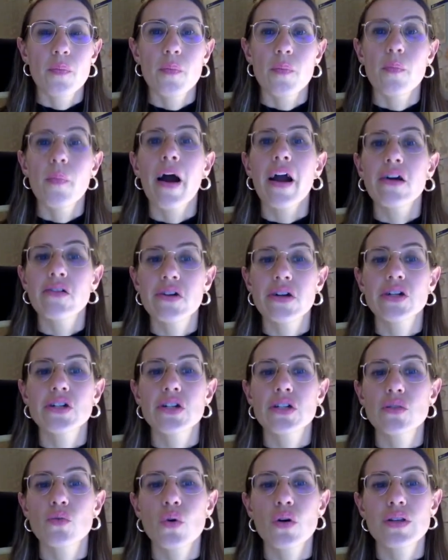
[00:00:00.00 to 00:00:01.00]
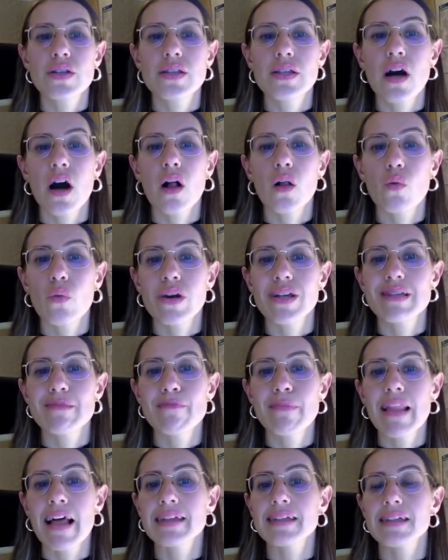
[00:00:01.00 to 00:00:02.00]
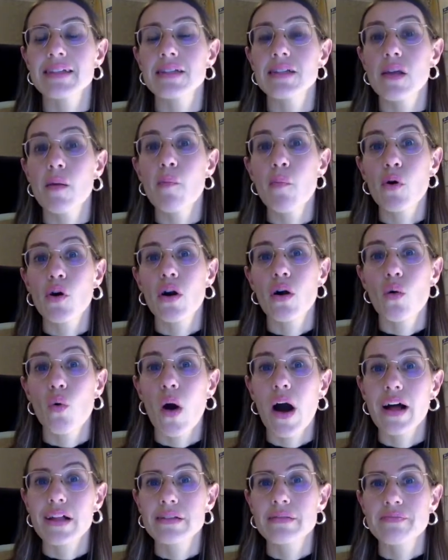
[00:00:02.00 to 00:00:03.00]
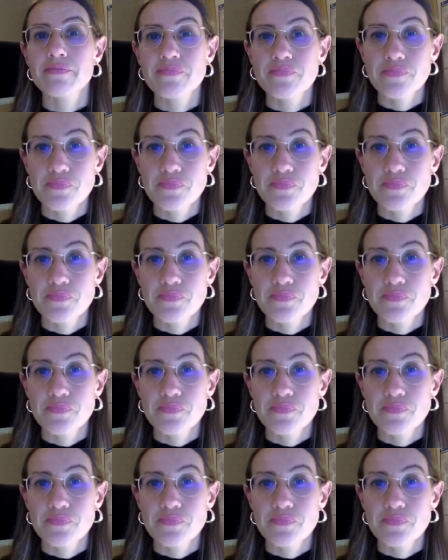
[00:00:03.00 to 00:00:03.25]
migration was always planned as a temporal one